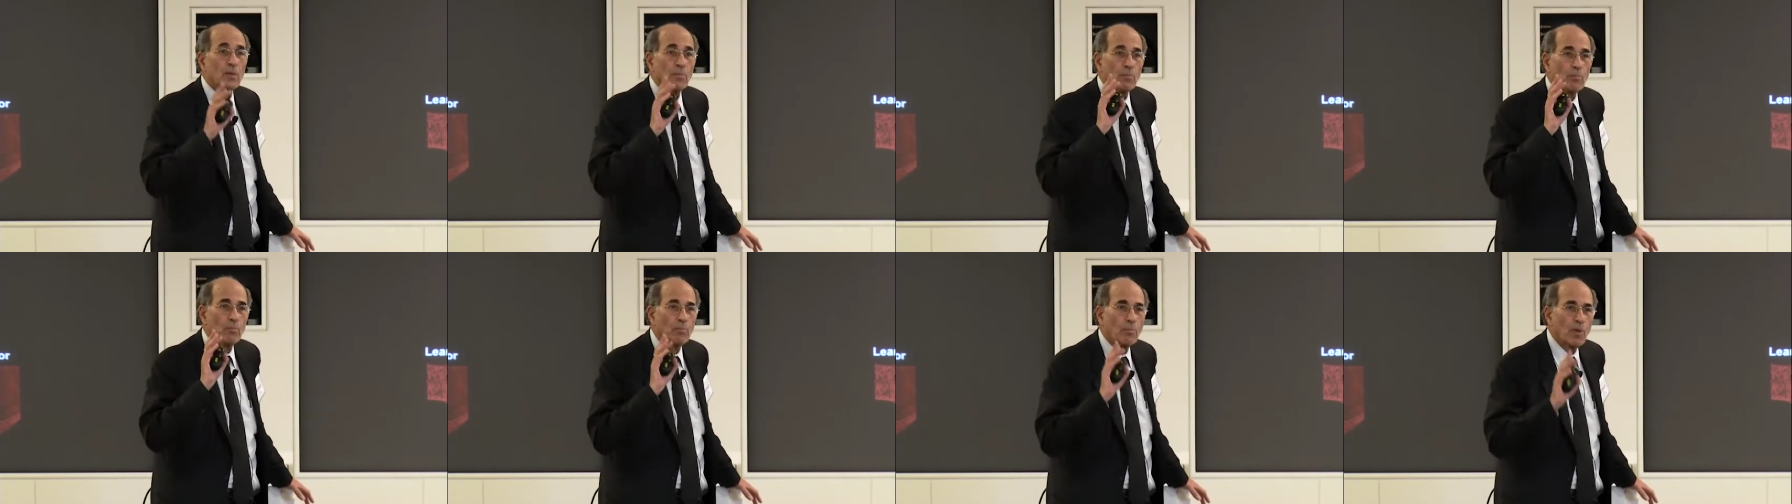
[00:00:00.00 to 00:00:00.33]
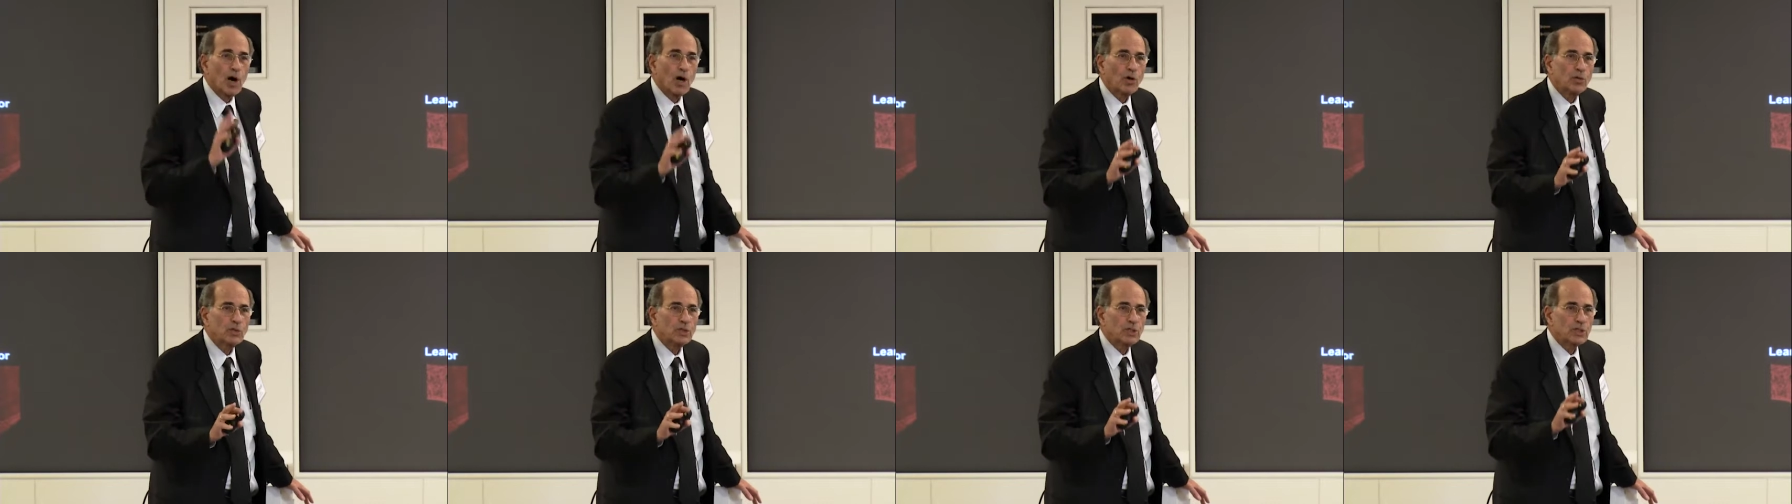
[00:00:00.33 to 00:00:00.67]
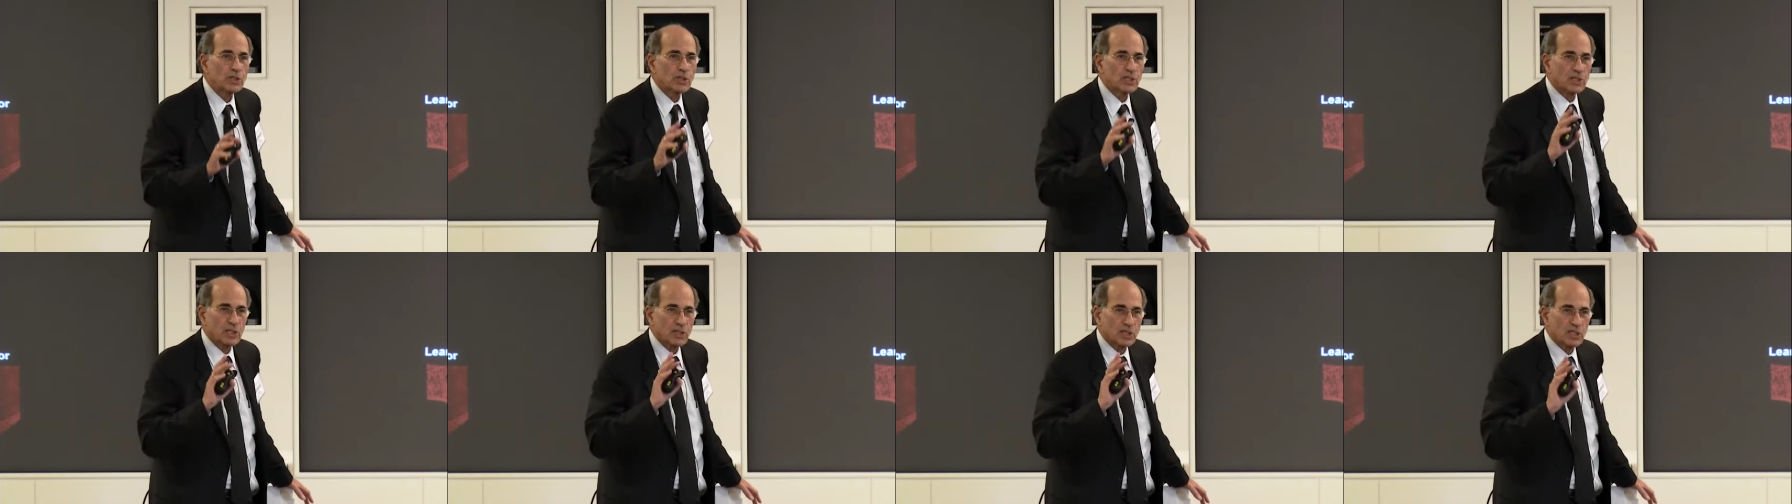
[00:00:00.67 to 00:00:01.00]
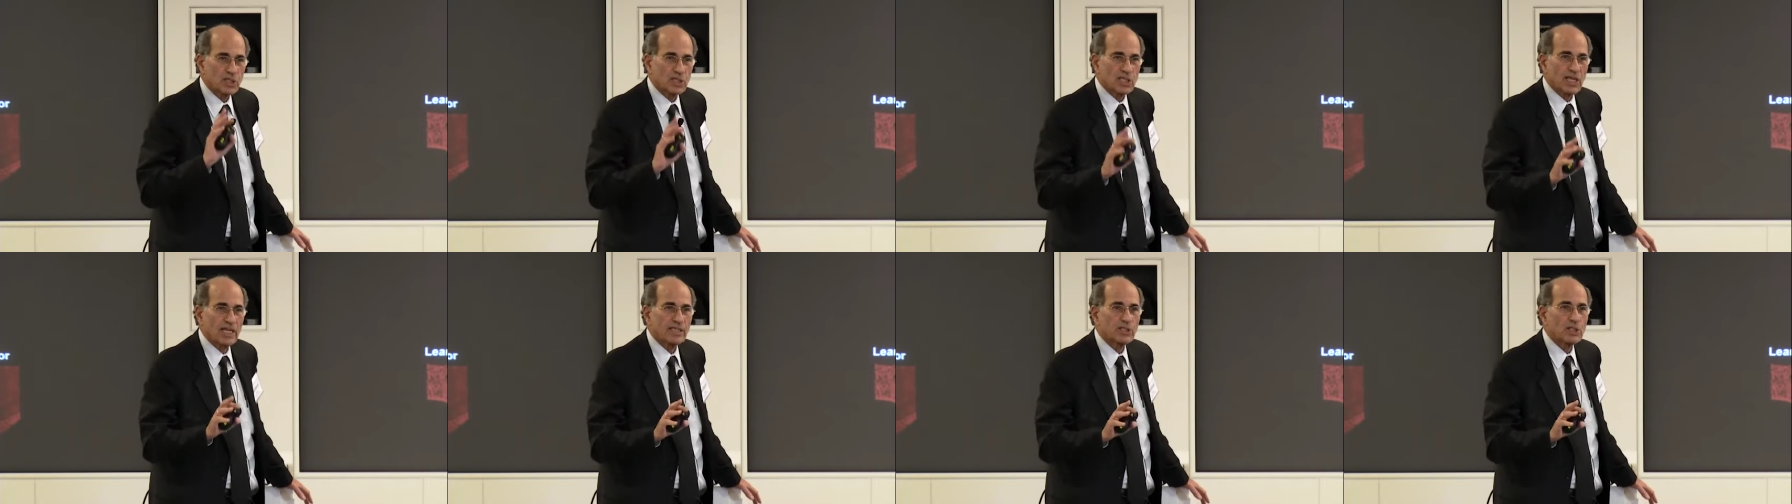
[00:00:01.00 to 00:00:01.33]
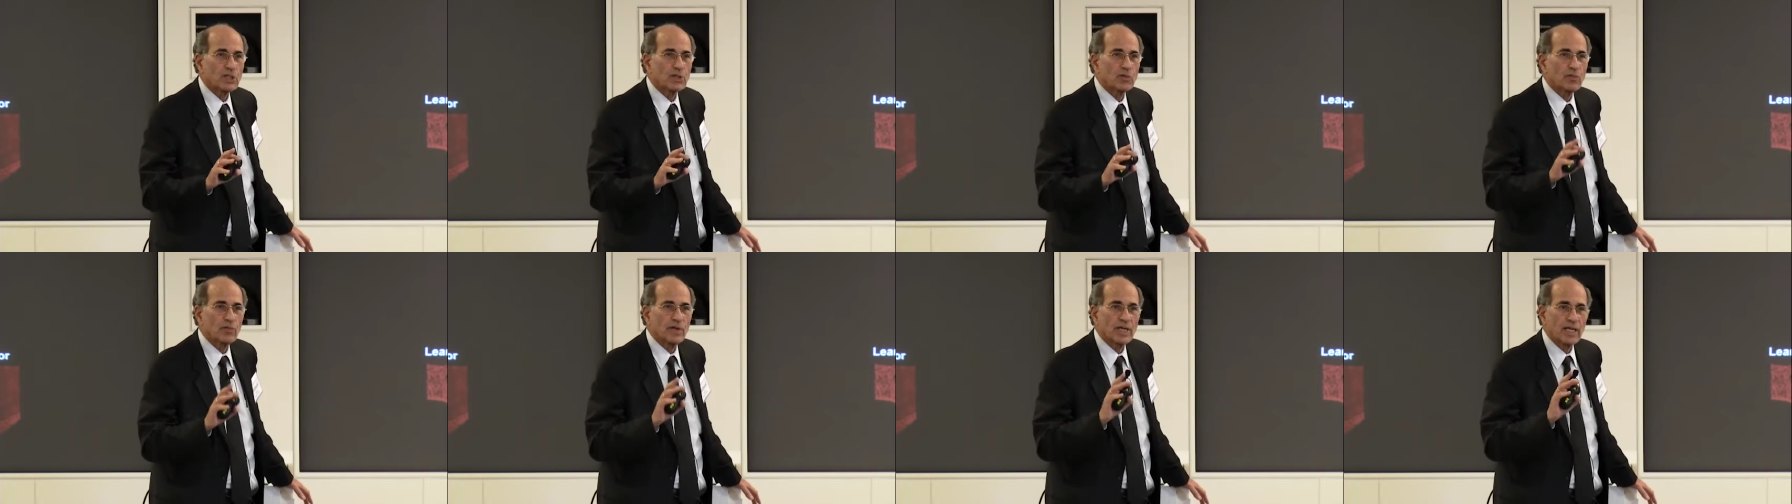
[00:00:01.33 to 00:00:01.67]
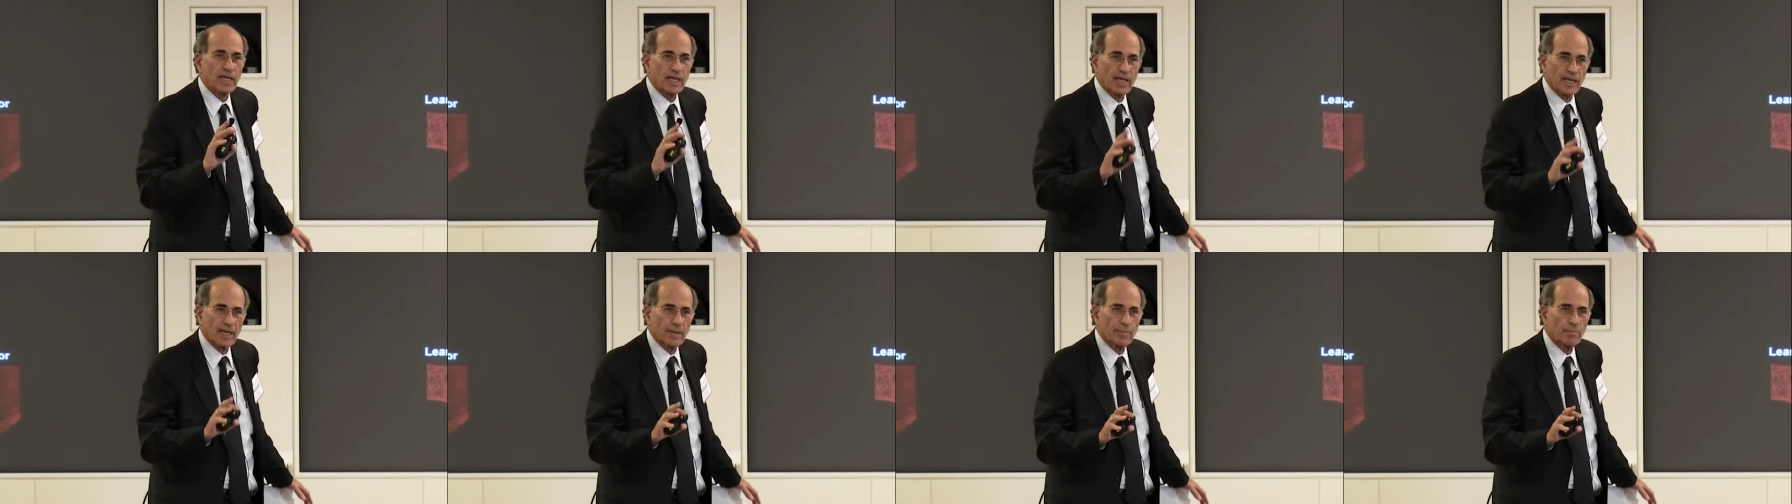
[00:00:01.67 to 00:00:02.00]
Most
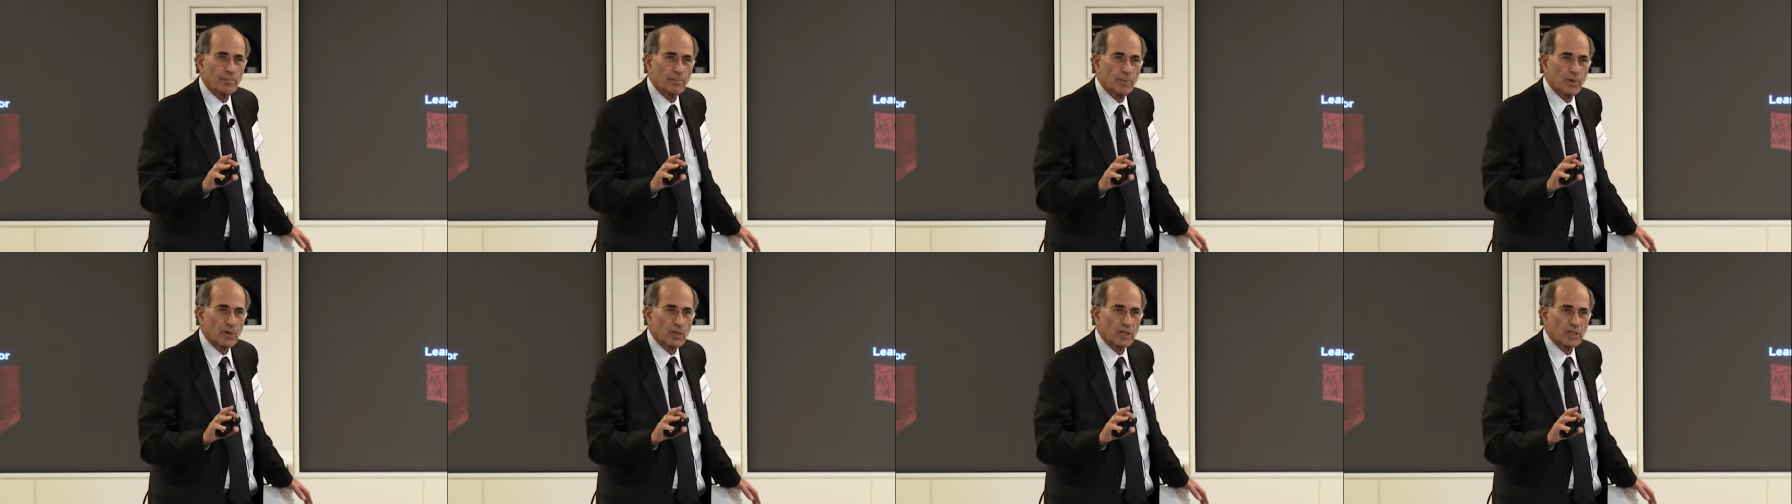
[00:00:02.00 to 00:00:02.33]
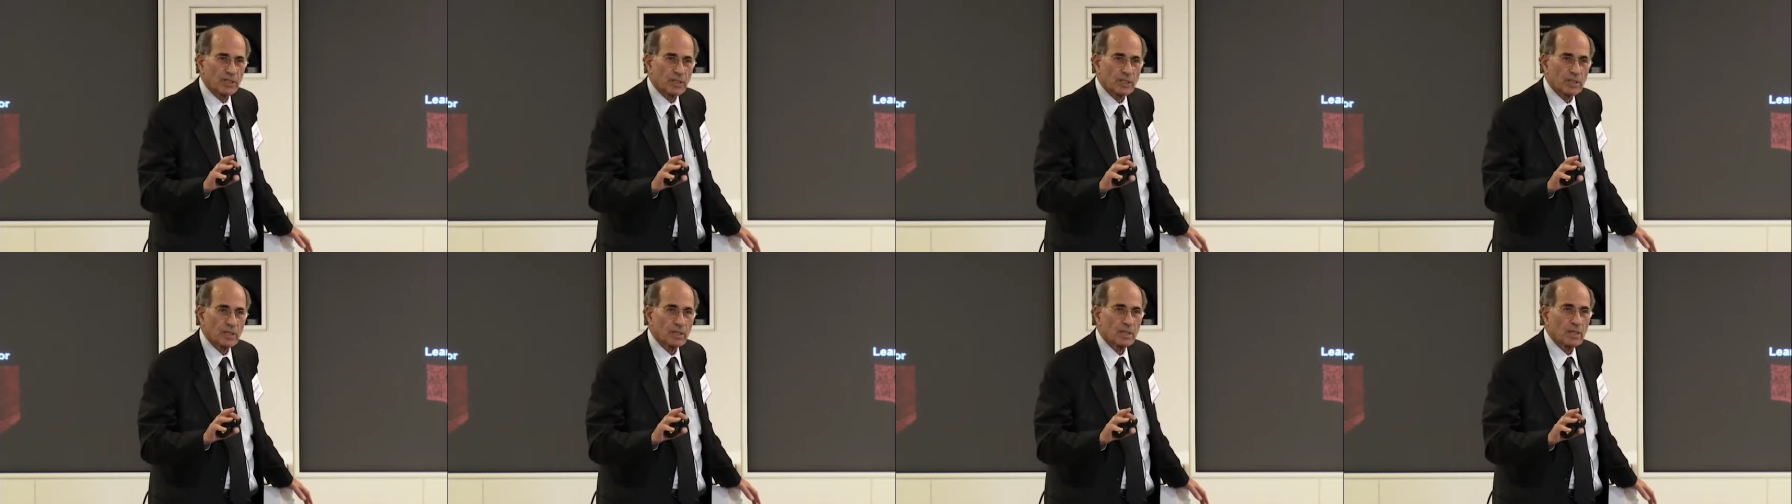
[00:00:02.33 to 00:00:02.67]
sensory input